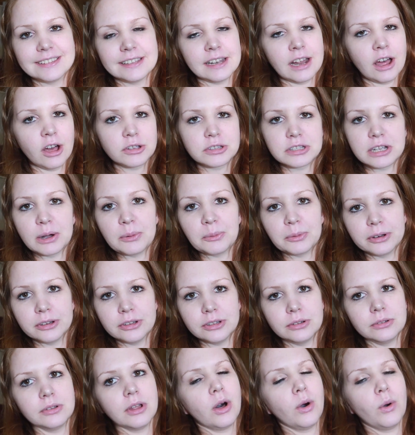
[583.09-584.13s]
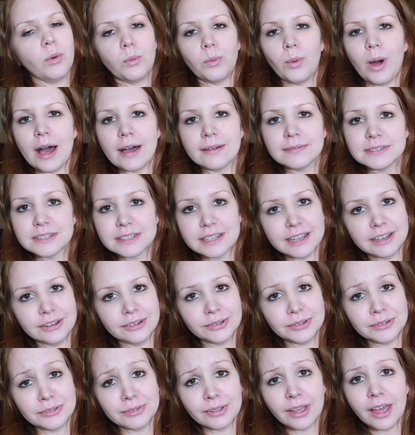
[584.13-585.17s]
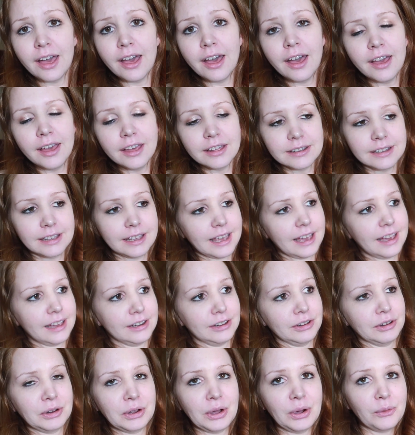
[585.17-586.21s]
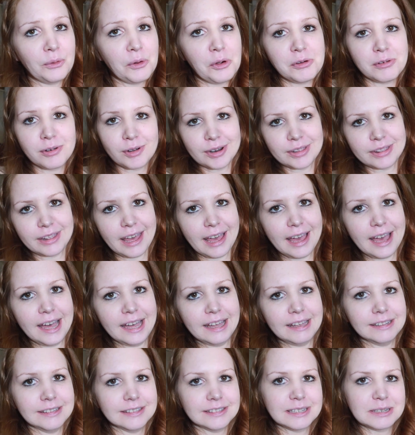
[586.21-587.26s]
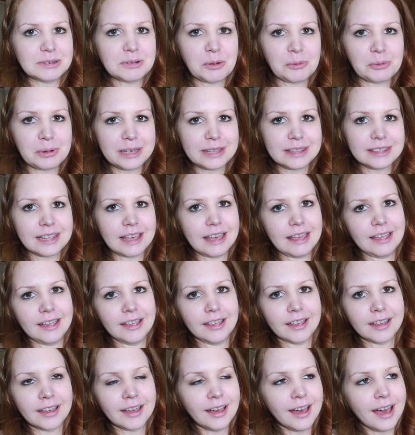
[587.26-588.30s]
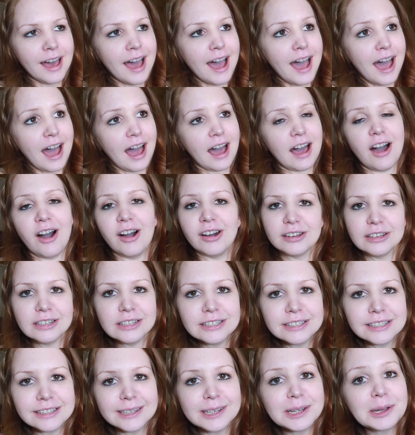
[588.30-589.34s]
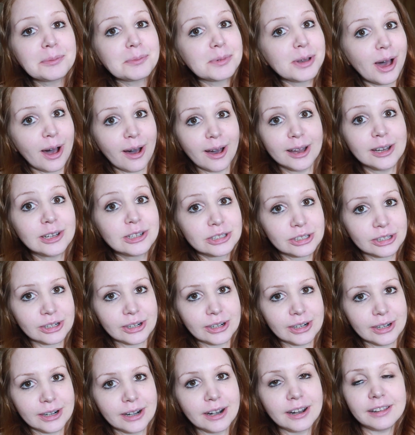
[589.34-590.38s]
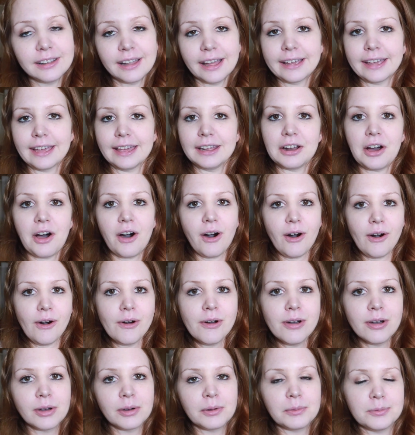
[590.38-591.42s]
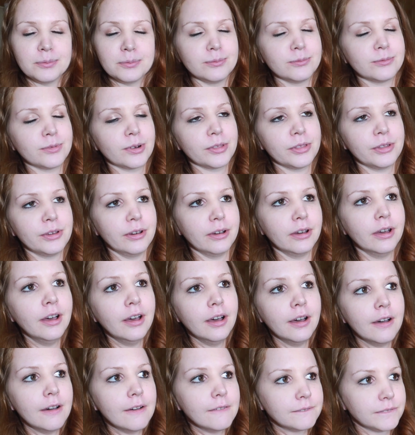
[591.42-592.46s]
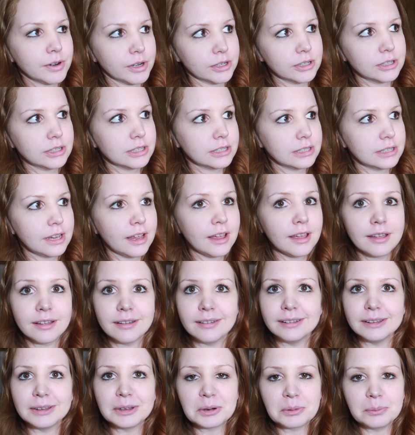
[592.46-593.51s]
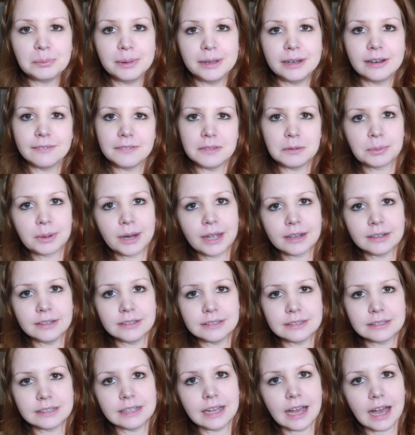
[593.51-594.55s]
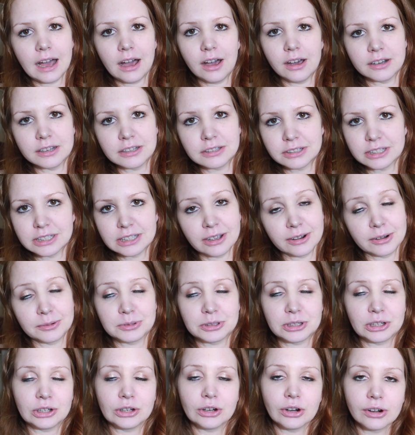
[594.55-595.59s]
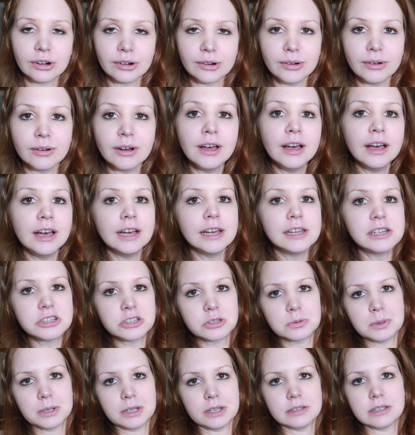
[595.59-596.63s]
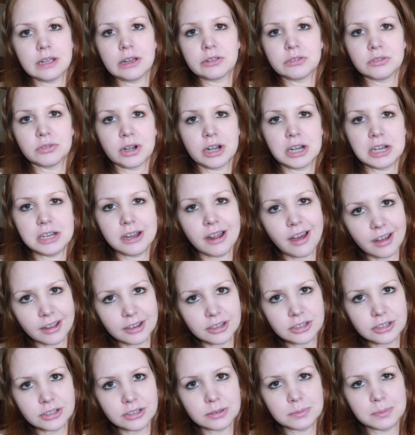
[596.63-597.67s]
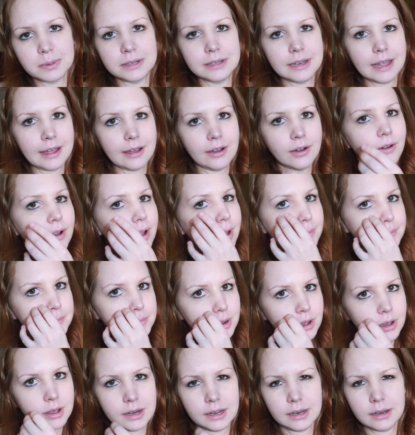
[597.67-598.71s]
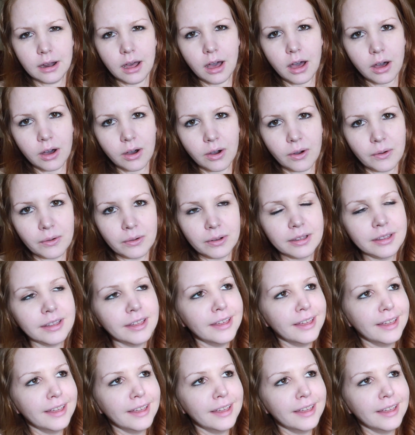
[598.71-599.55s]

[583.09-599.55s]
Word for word: And also I want to do the old wives' tales to kind of go over that and see what we think. I honestly am not sure, like, at all for the first little bit of the pregnancy, I honestly thought it was a girl just because I was very nauseous, but now I'm not at all.